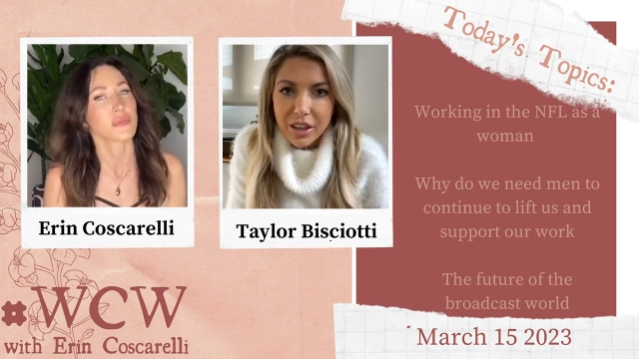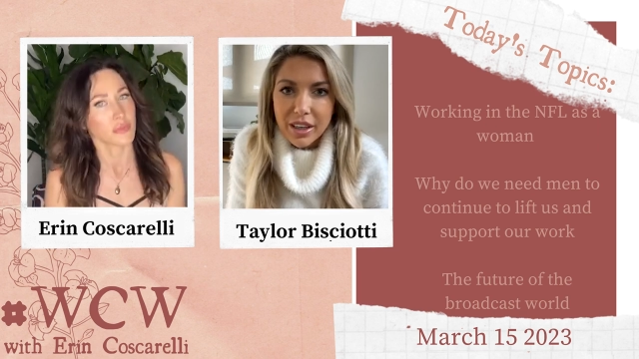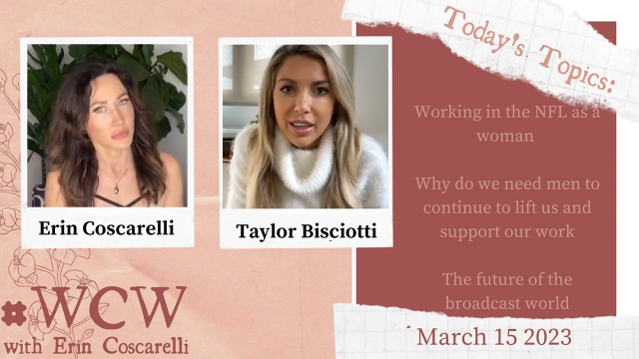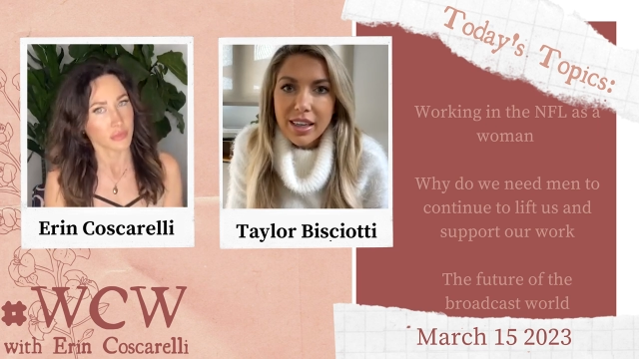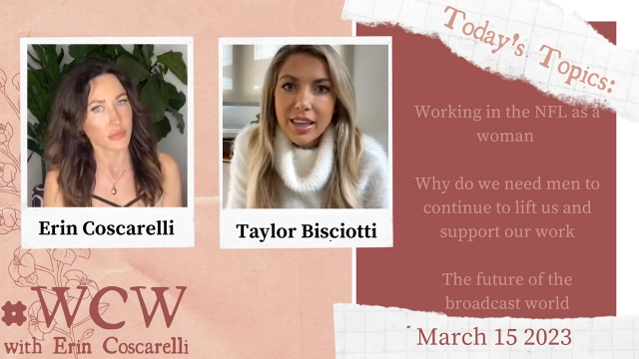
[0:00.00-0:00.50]

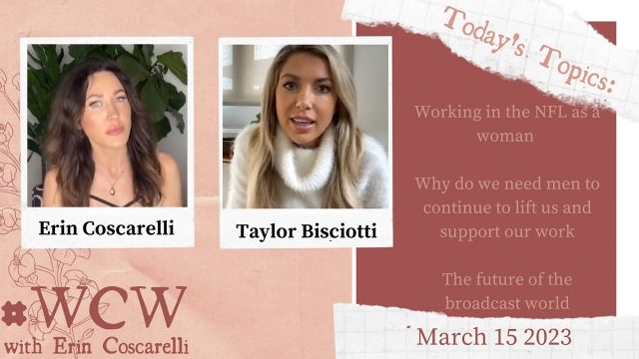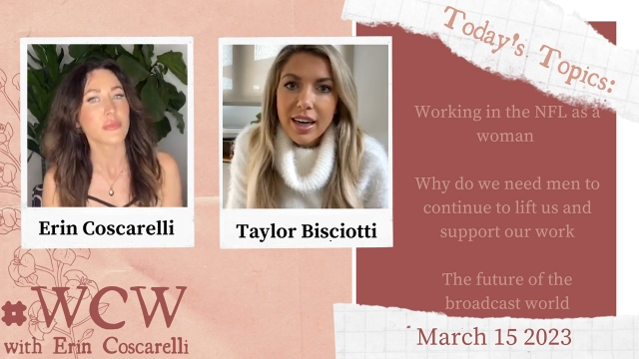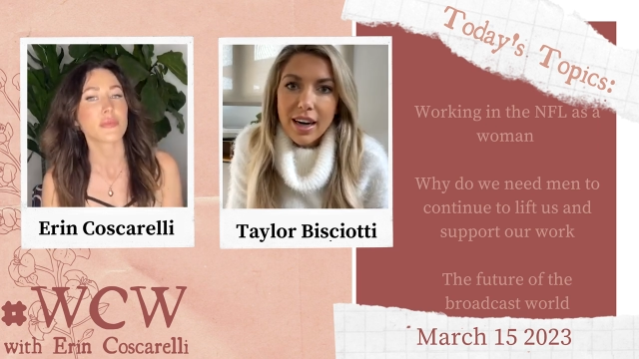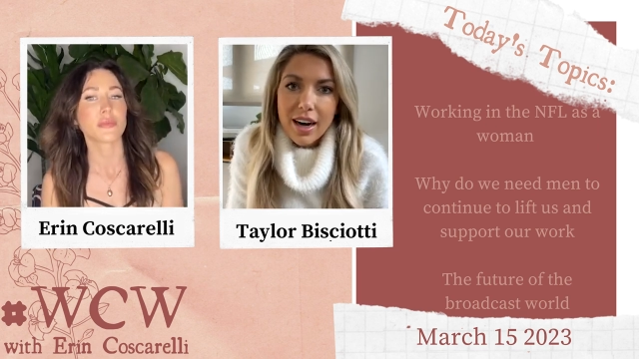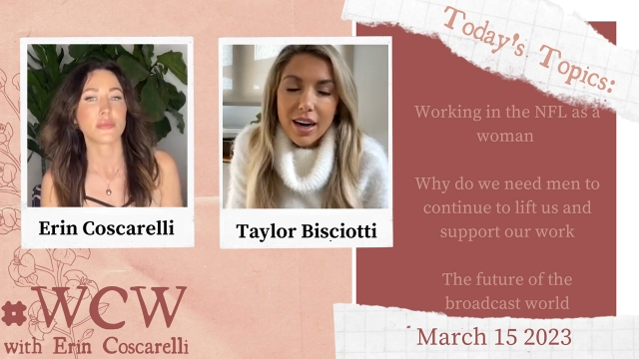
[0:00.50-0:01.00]

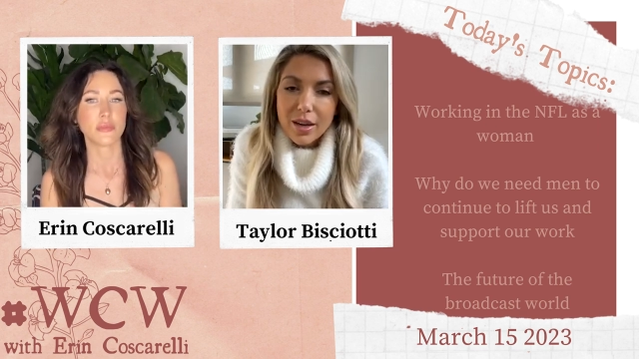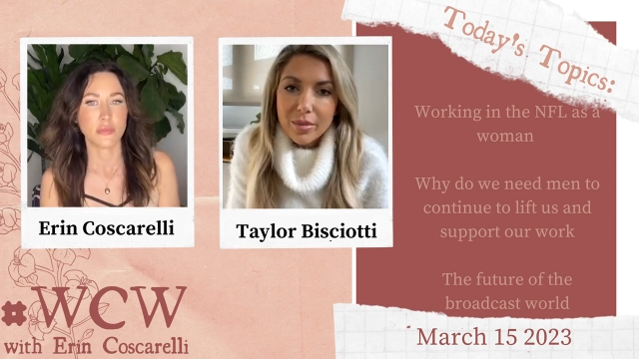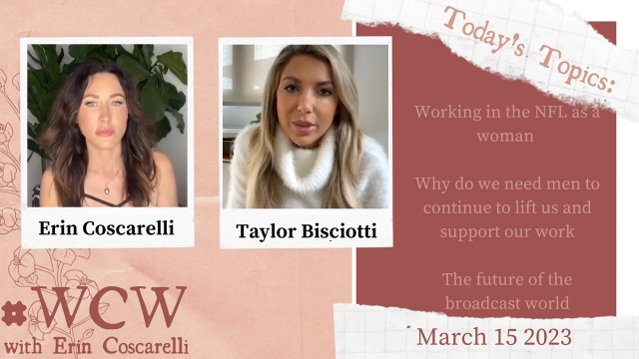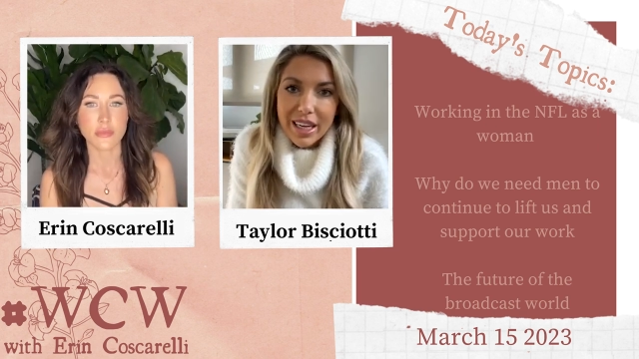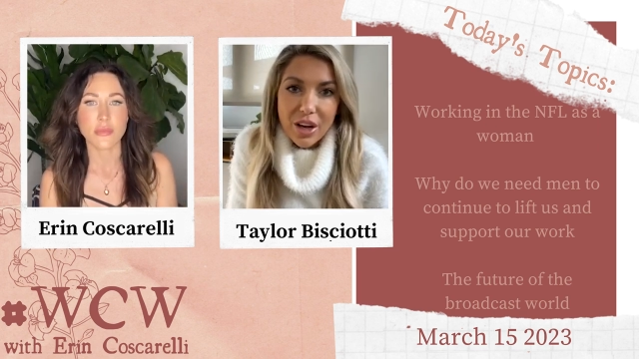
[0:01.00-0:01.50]
Speaker 1: mm-hmm. um,
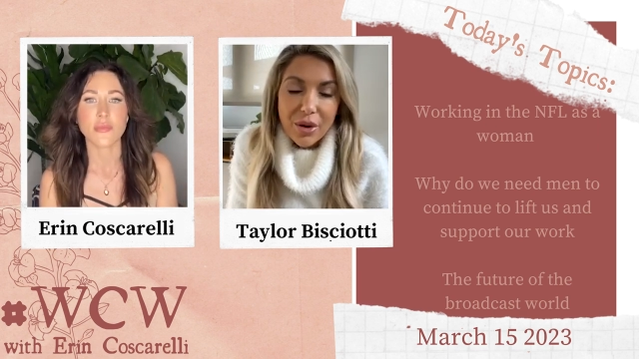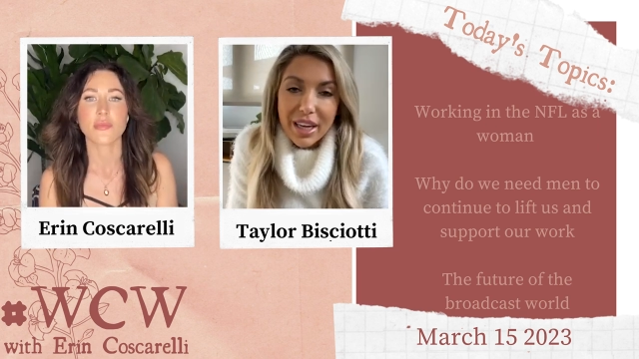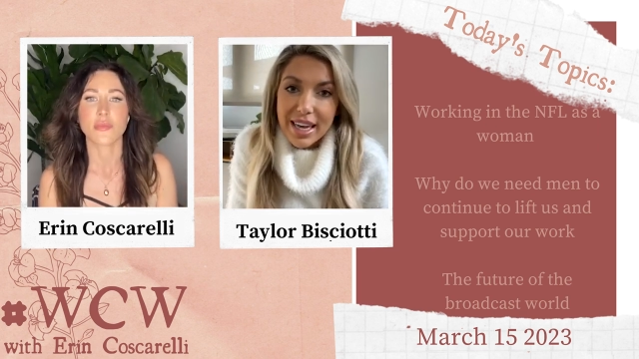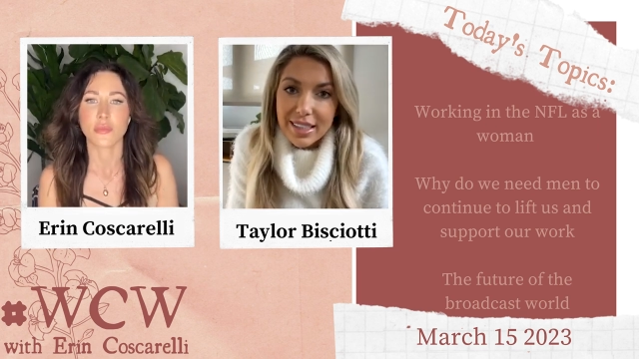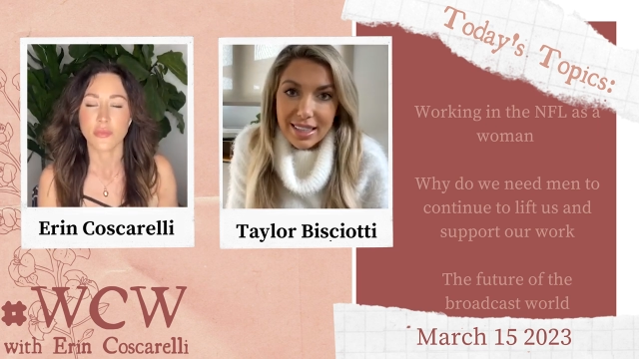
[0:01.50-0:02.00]
and go to
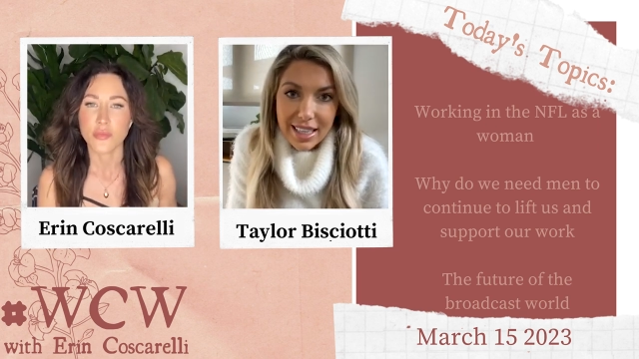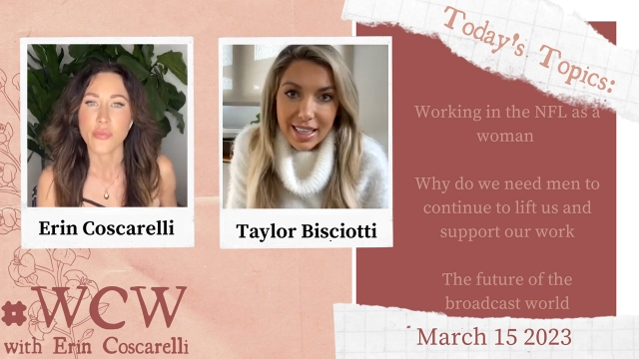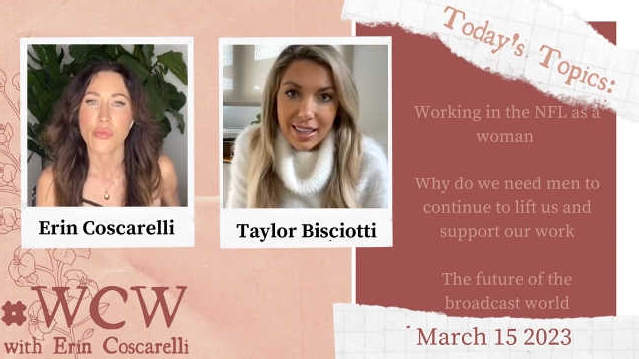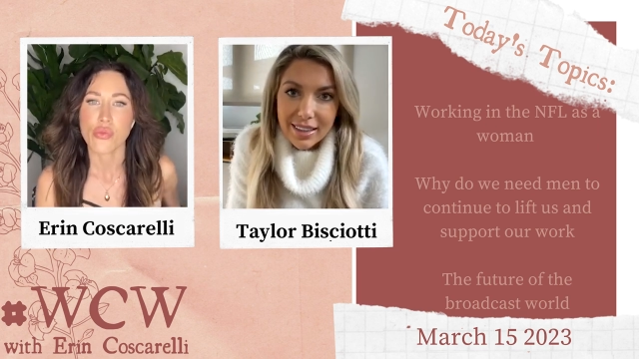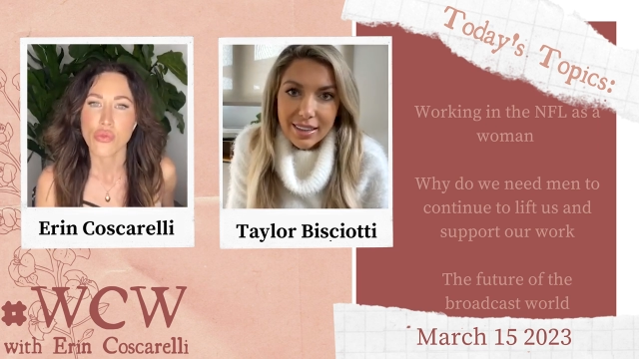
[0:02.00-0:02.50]
KC,
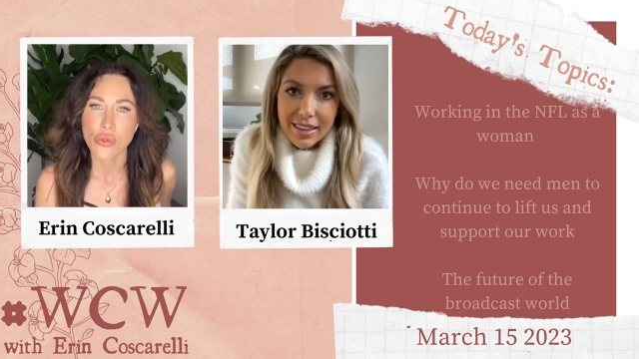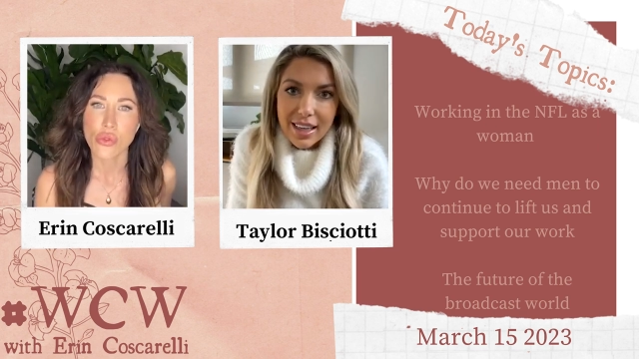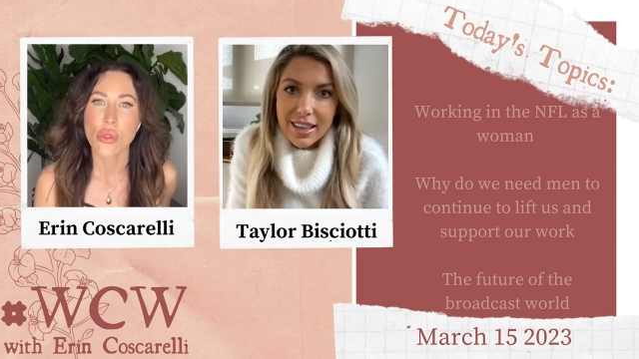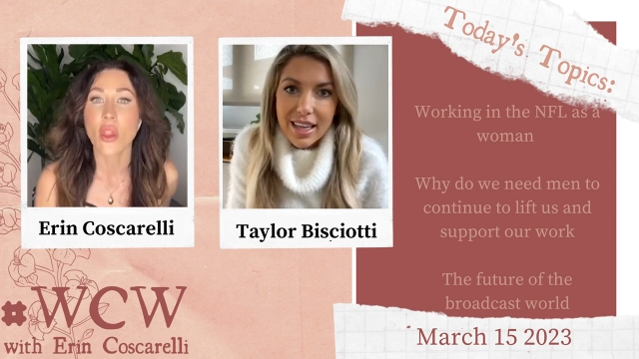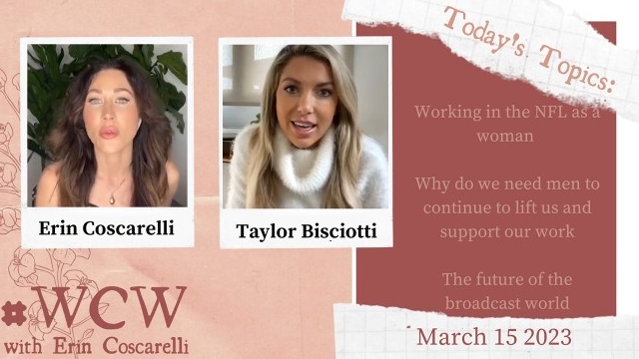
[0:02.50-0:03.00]

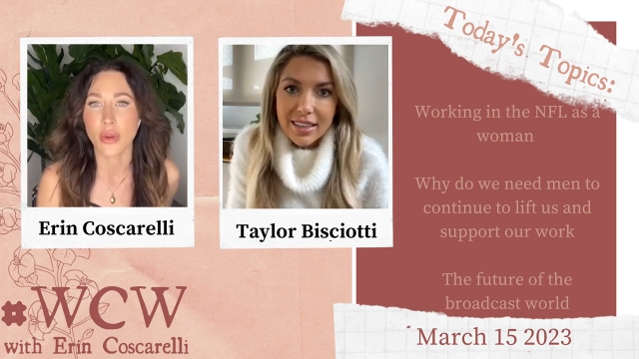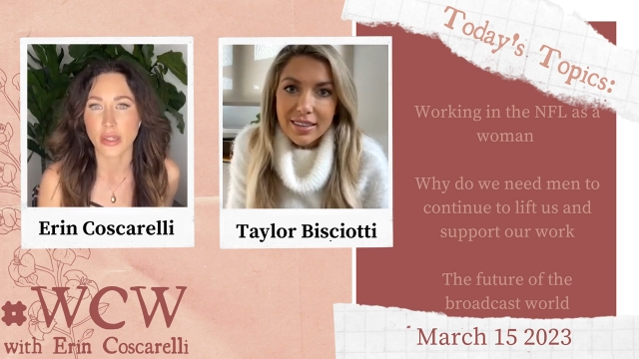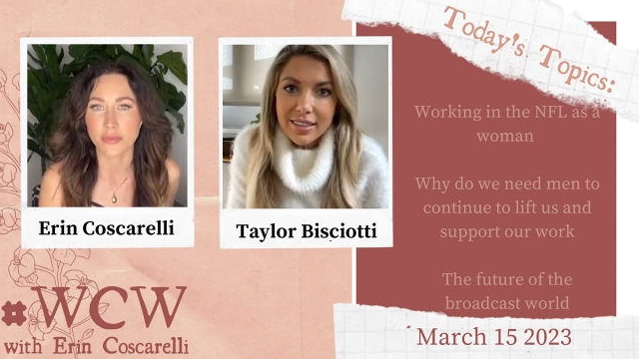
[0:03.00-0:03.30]
and then